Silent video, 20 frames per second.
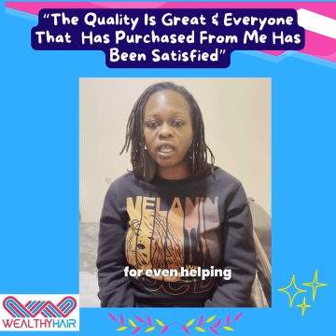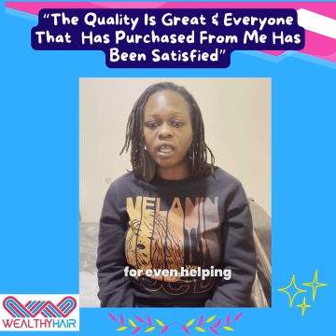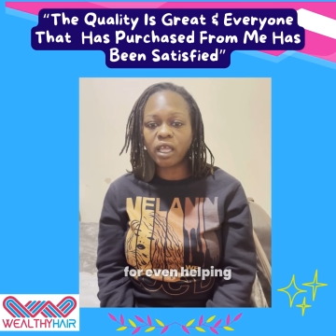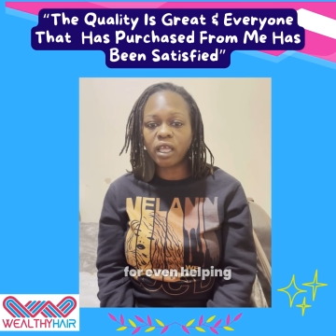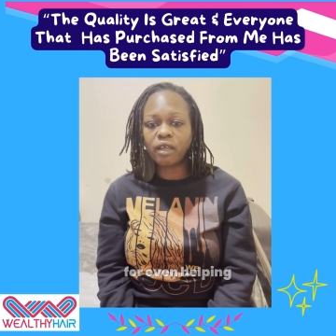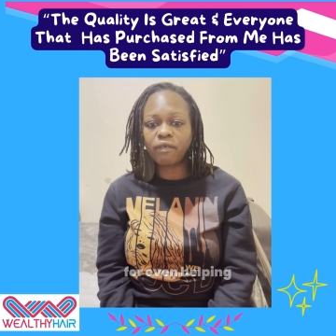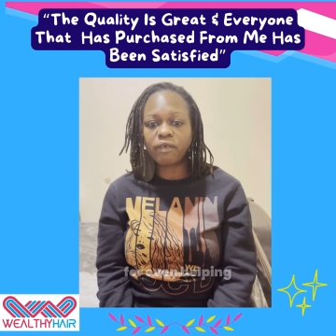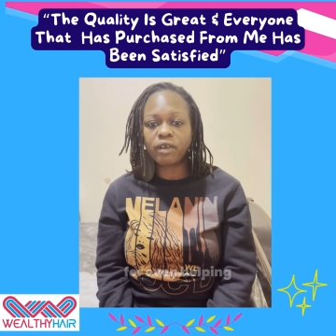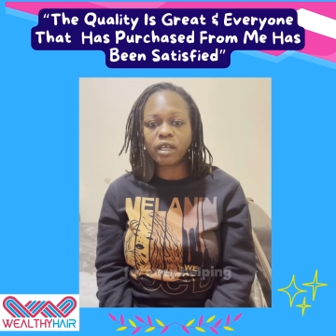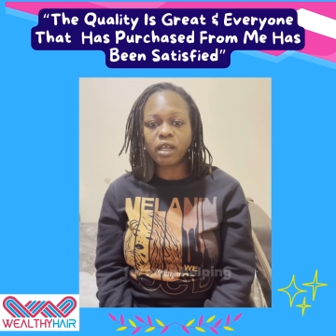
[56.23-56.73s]

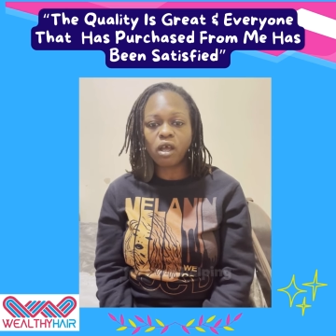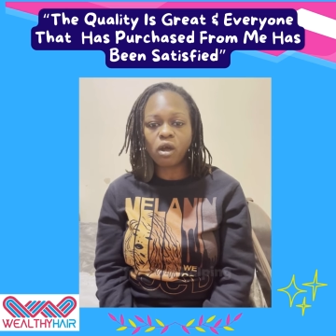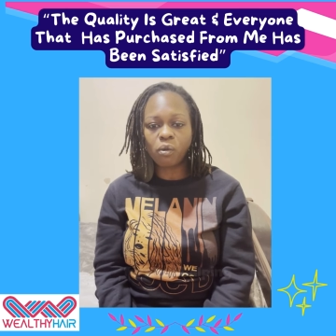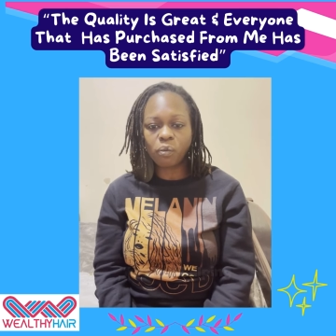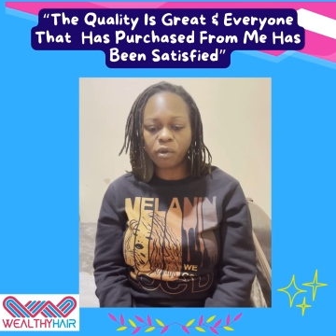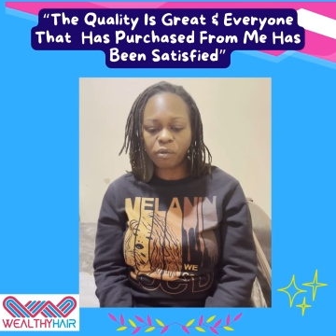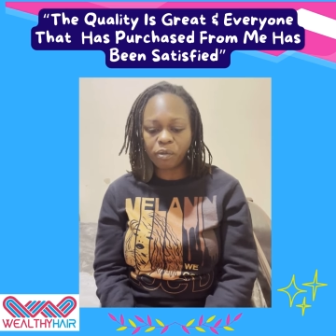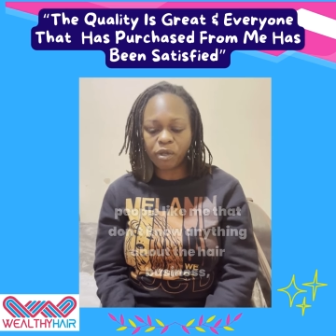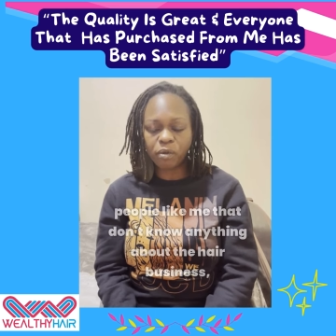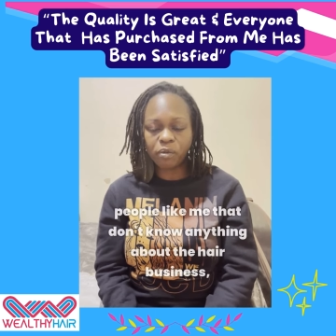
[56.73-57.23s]
even
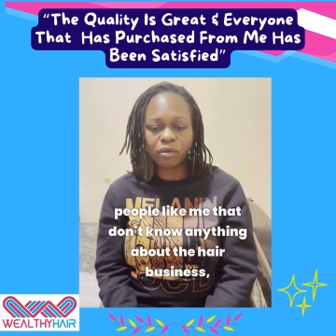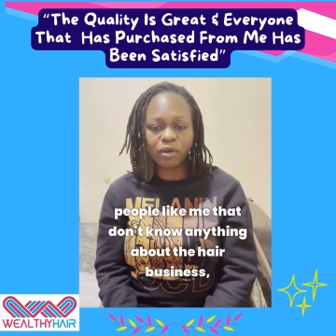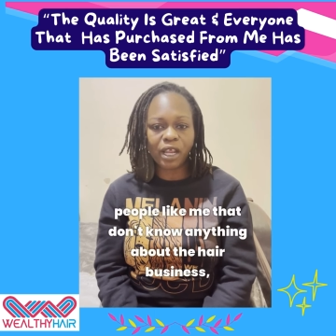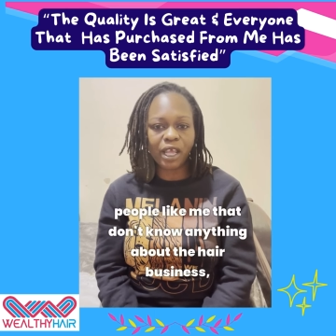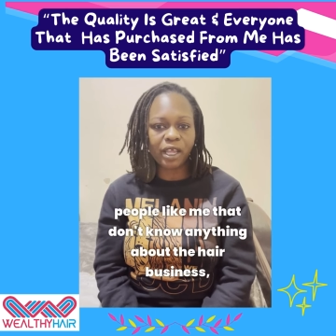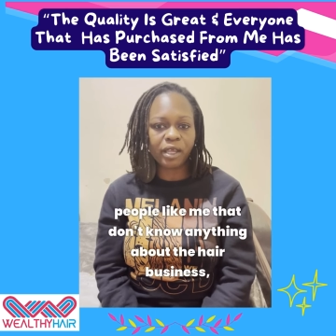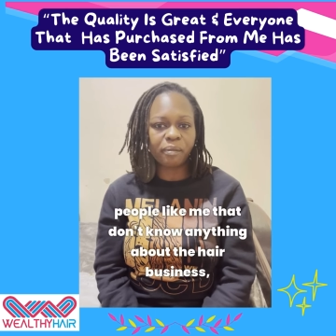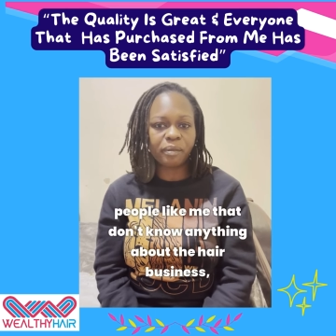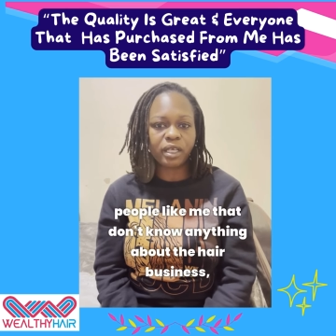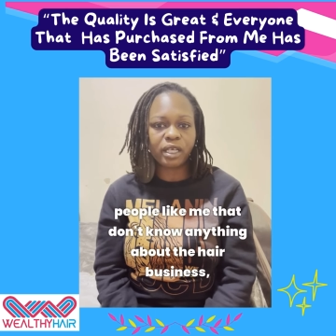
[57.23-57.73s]
helping people
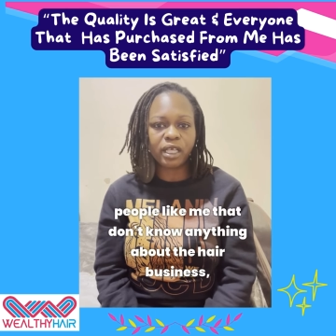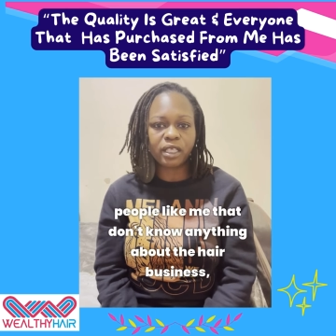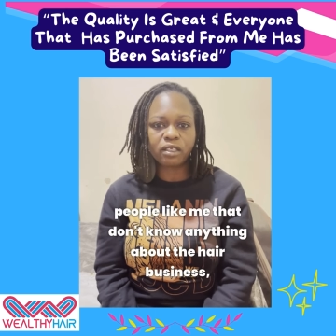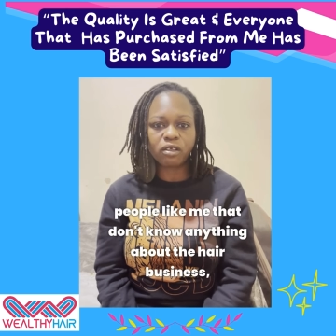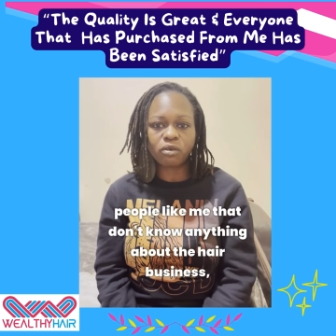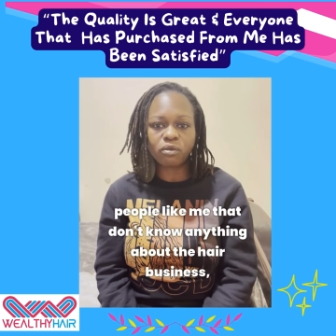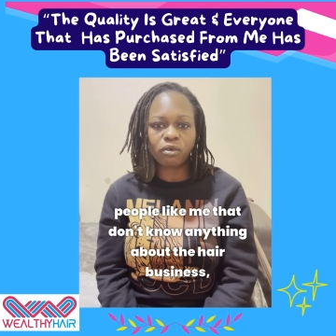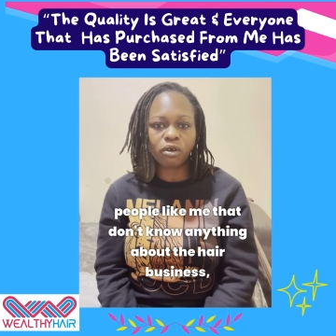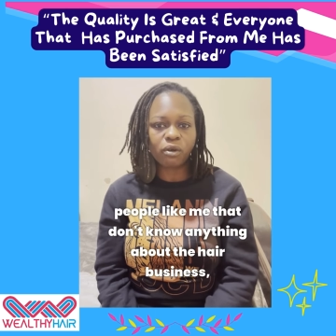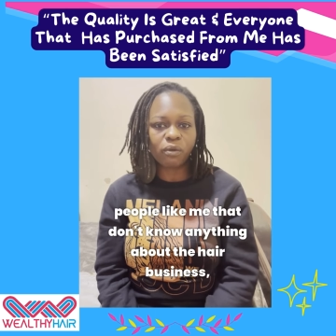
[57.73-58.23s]
like me that
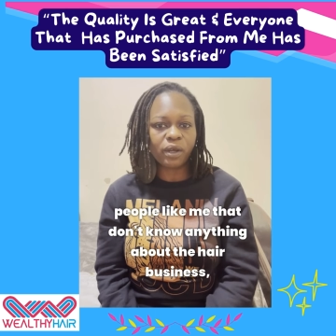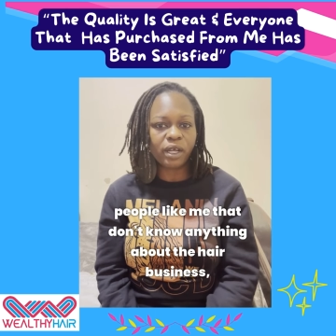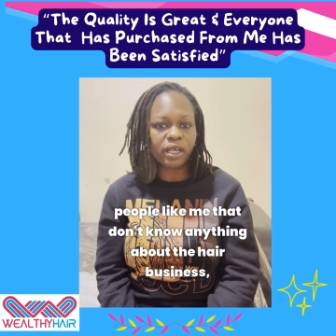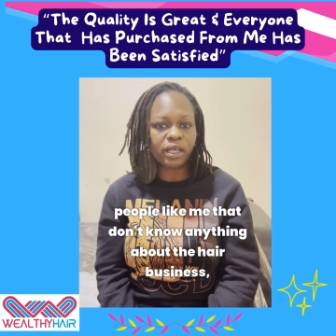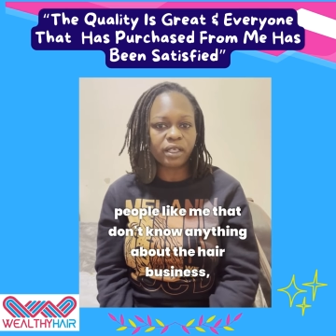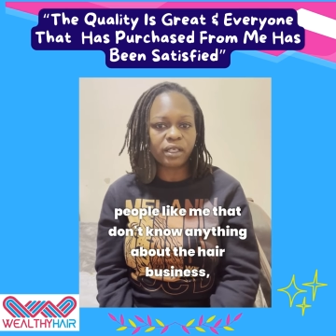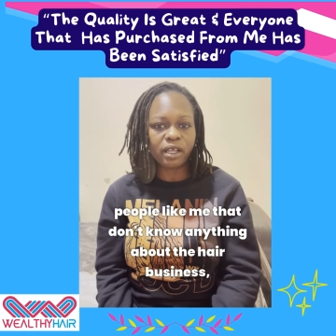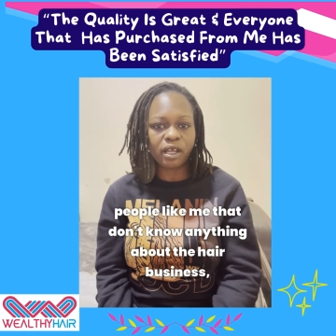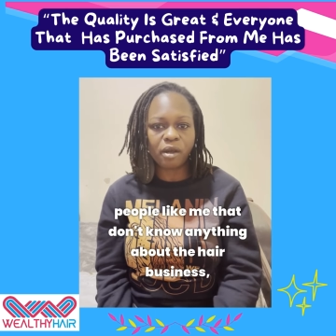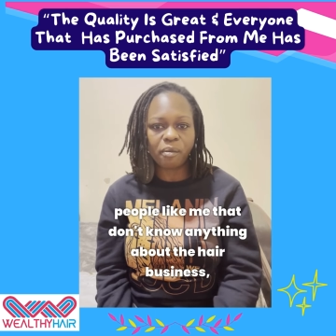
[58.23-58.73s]
don't know
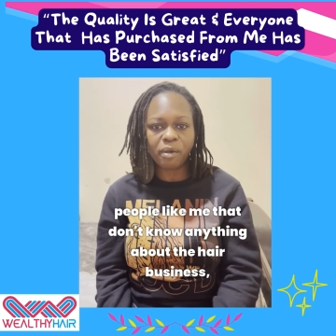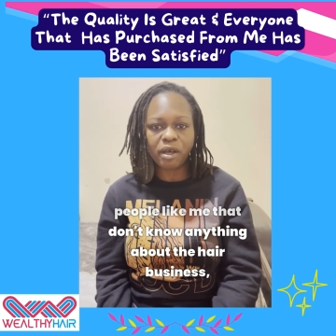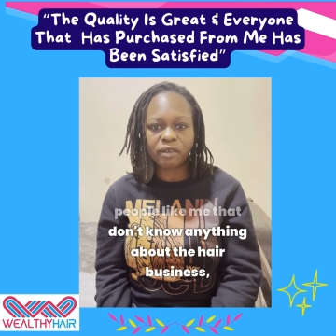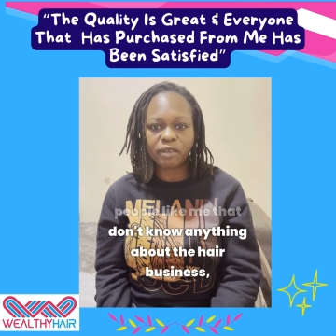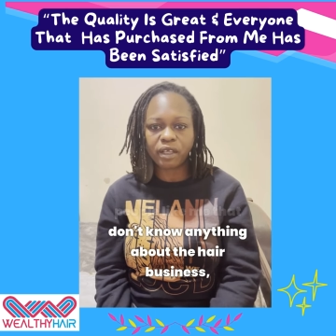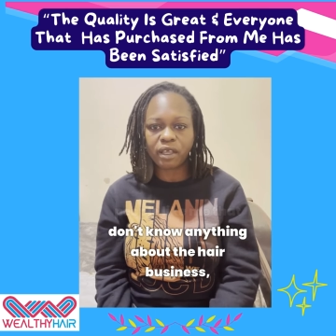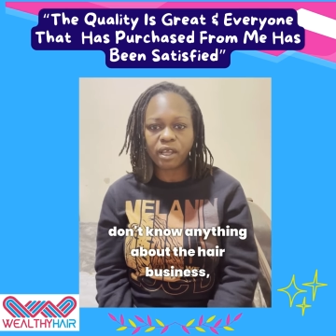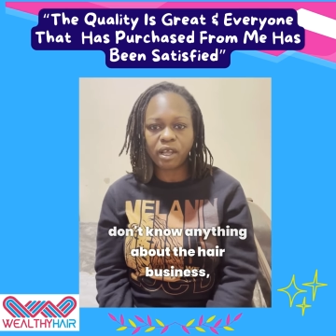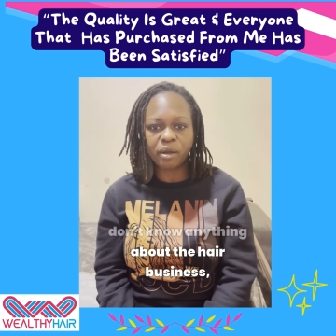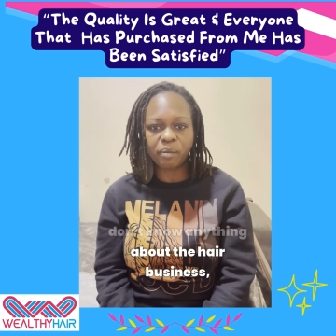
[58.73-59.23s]
anything about
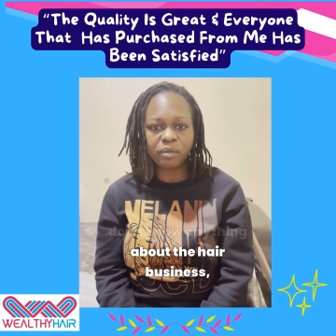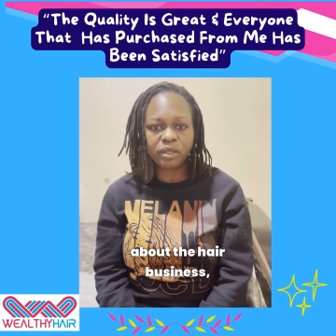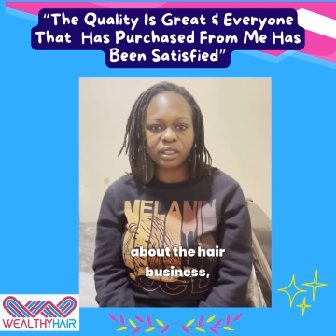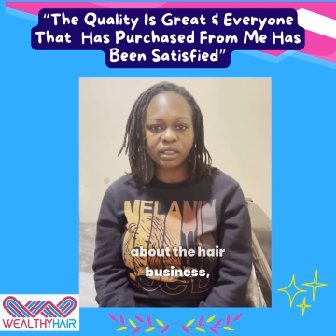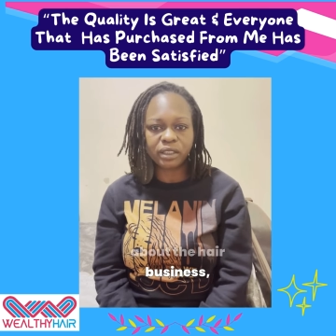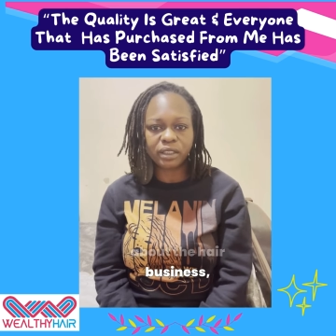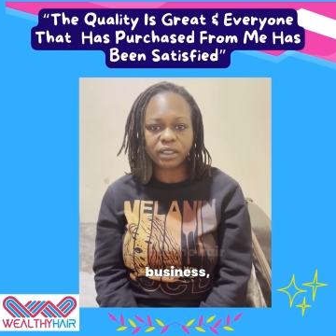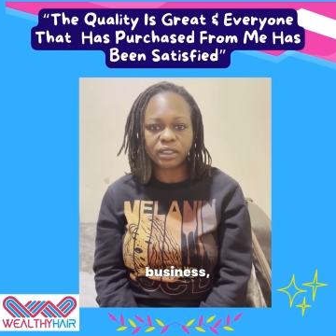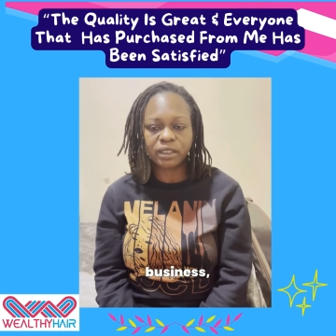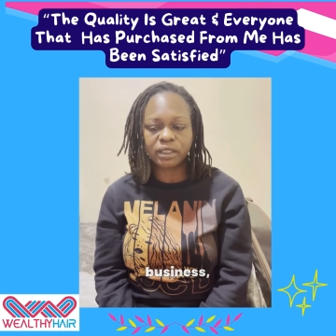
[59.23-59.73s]
the hair
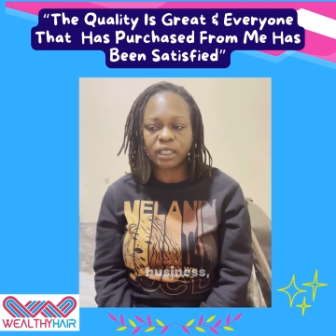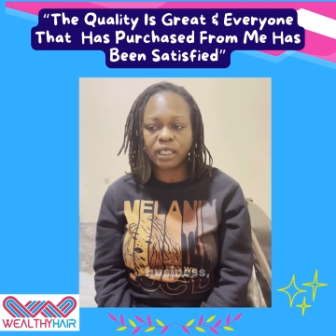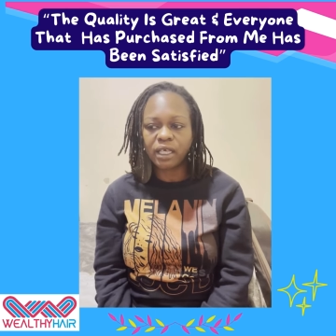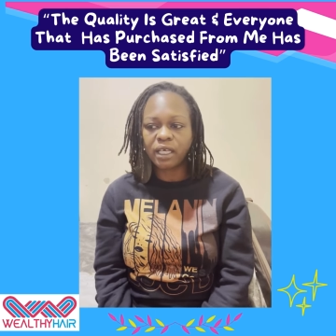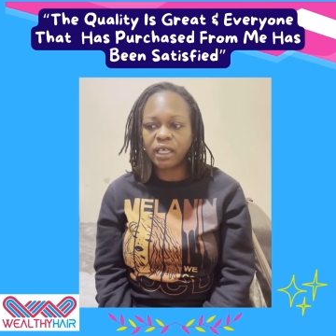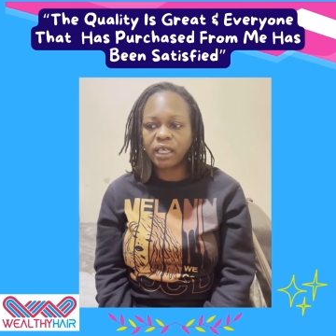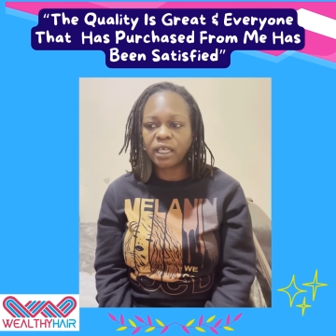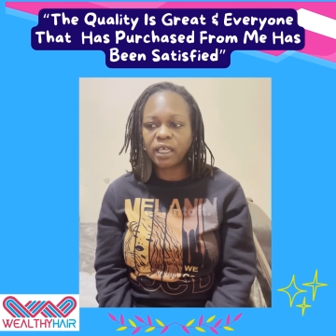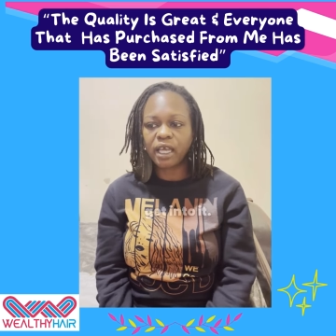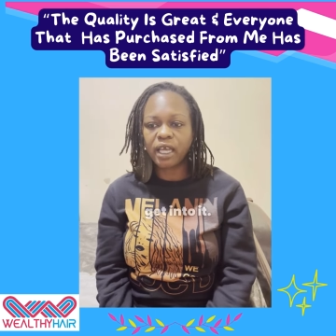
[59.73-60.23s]
business
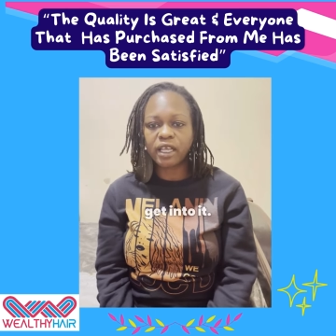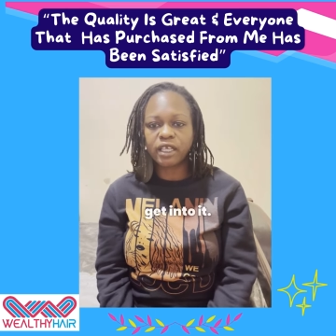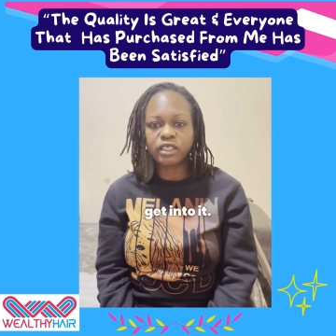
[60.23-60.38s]
get